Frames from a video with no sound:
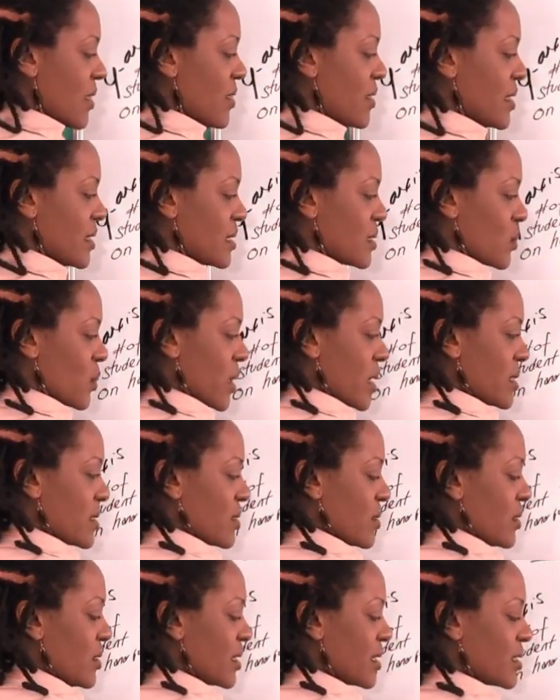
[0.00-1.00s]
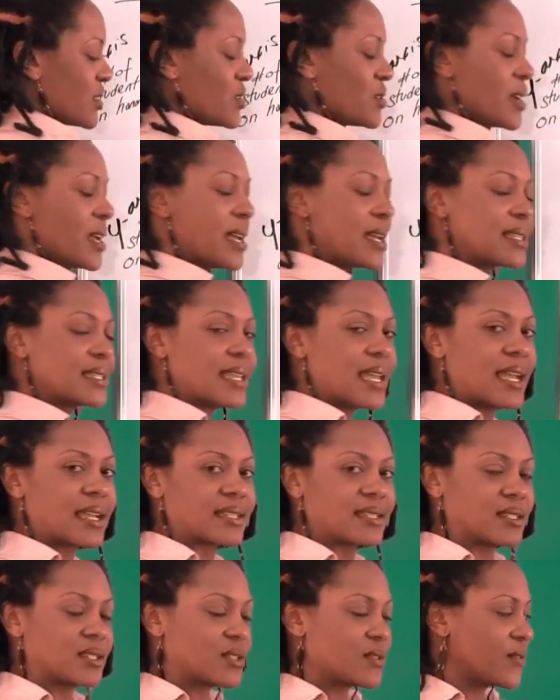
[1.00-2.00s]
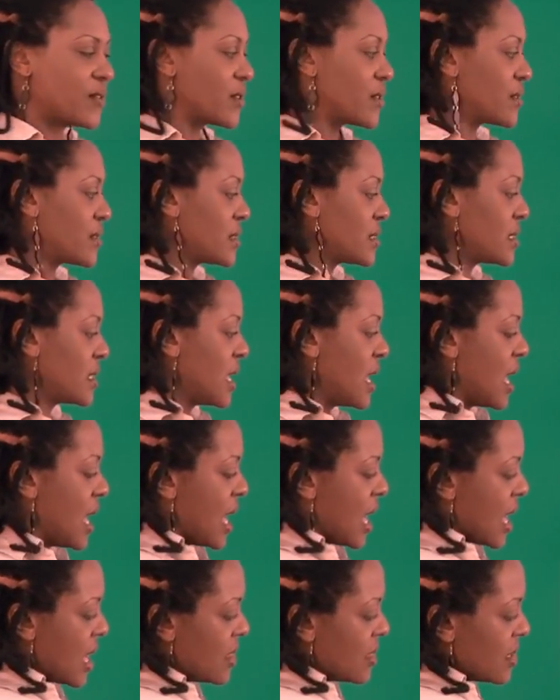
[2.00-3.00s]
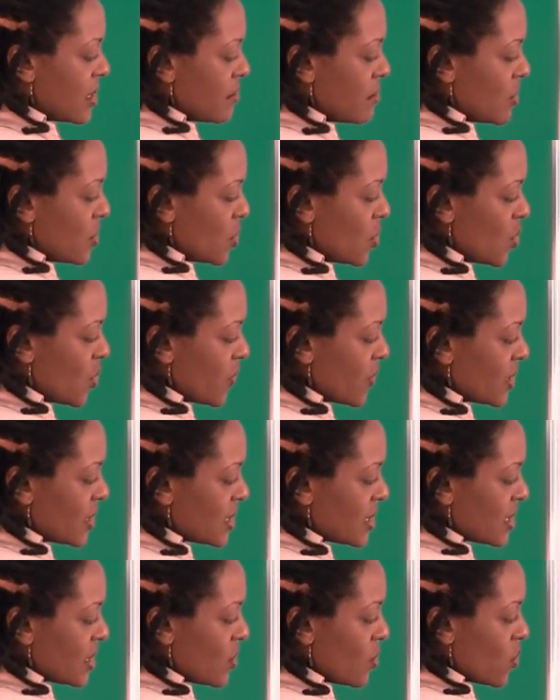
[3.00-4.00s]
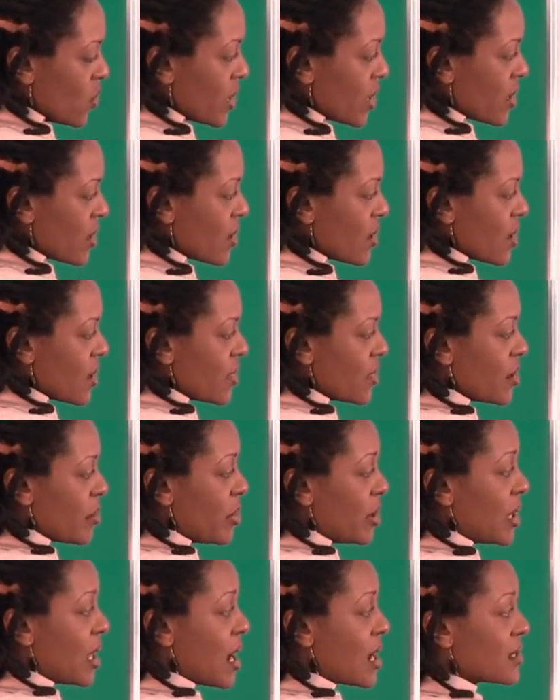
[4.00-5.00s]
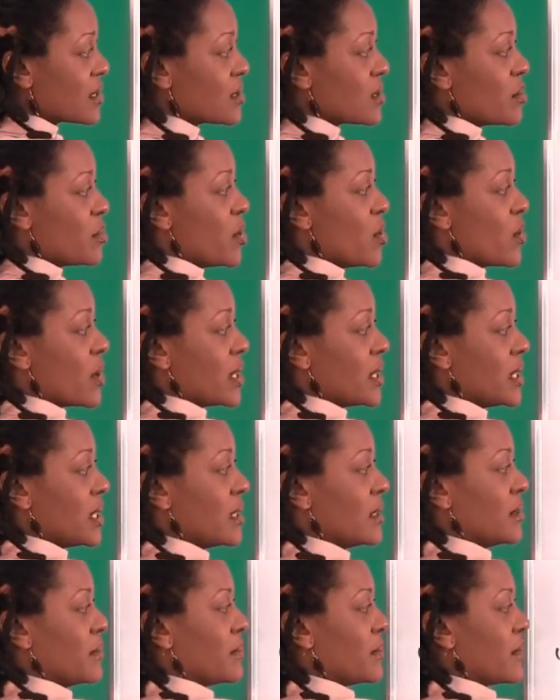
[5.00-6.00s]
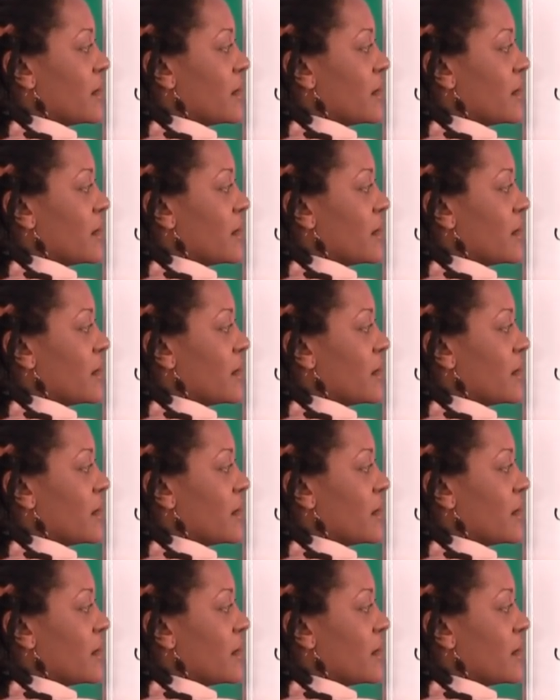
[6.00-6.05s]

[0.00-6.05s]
this way. So look at your x-axis first. And then move and see where the plots are pointed